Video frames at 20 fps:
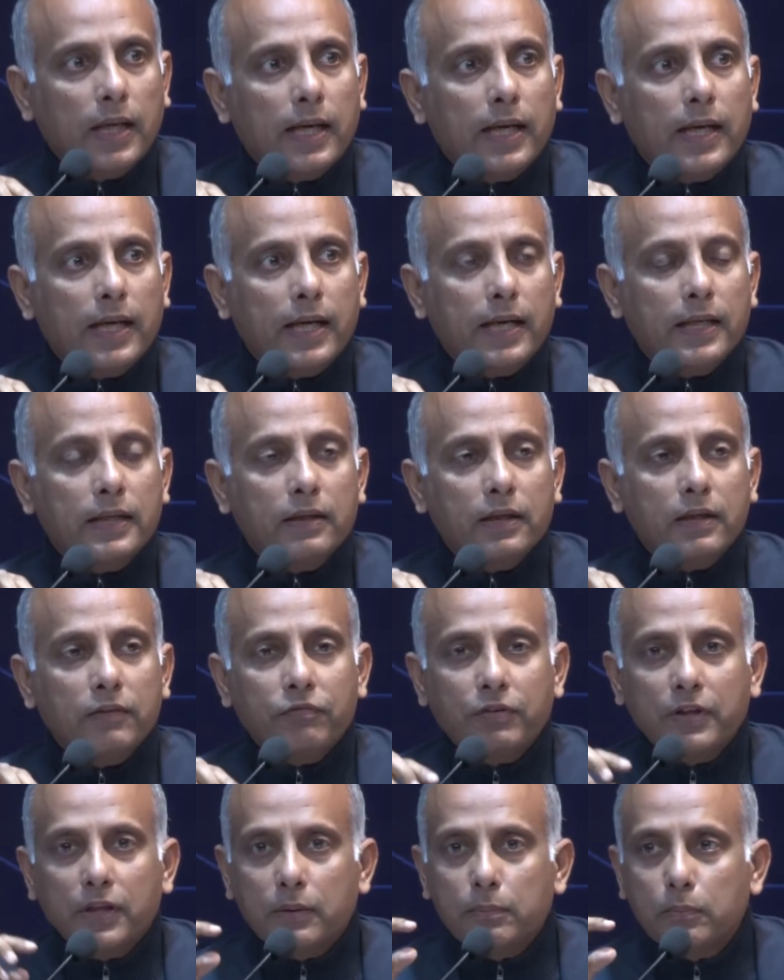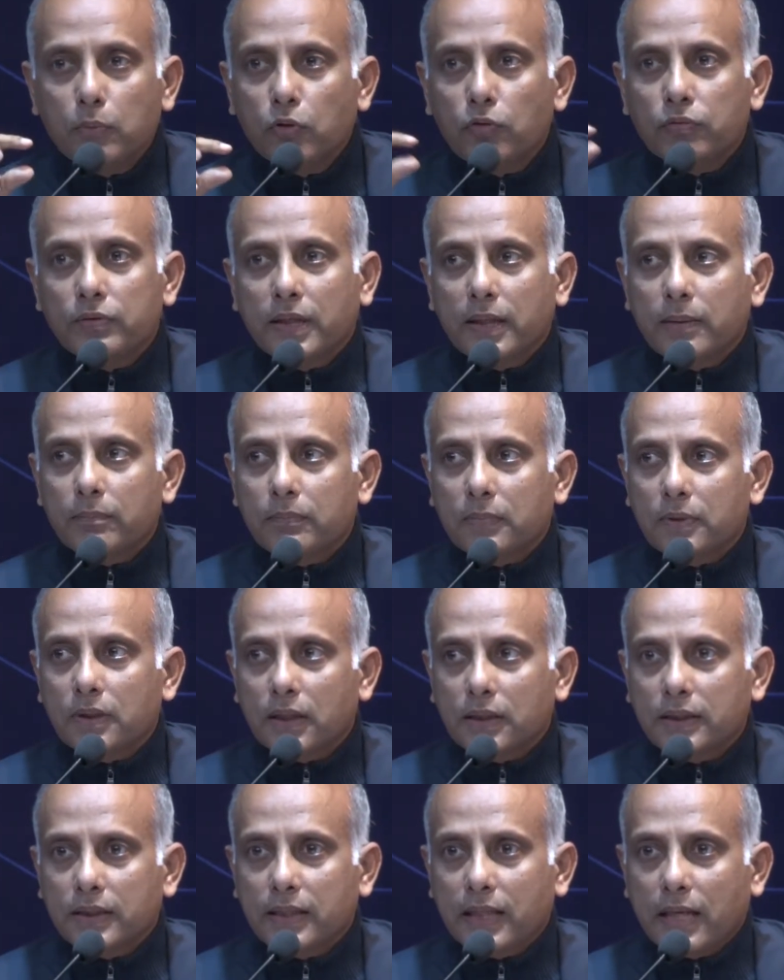And if we remove them,
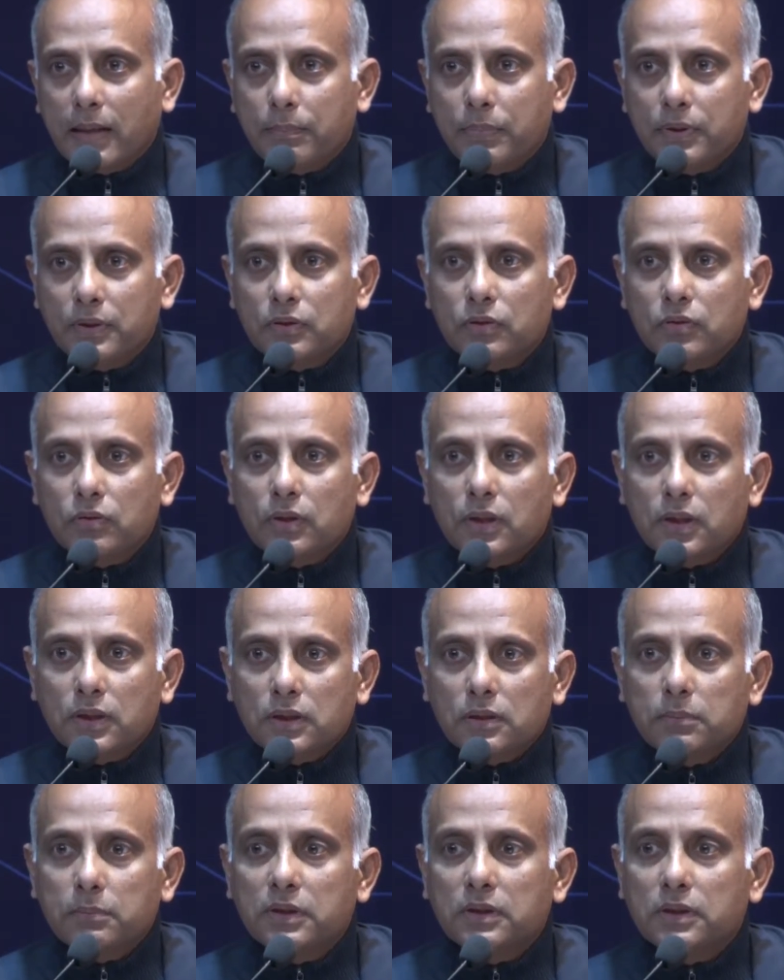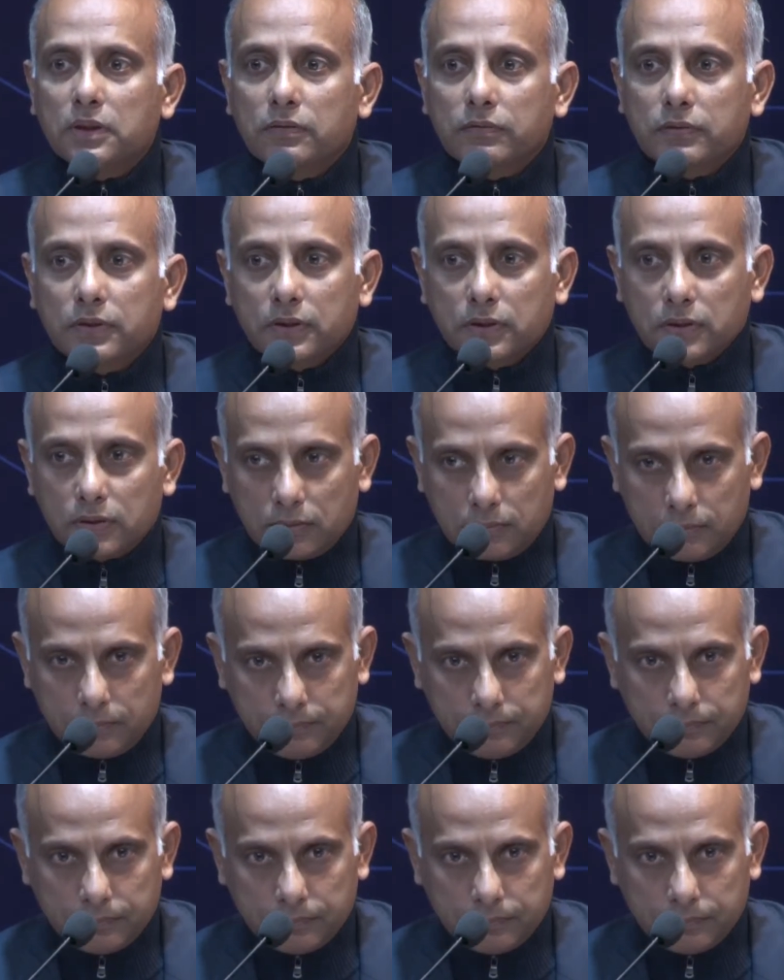nothing happens to customer service.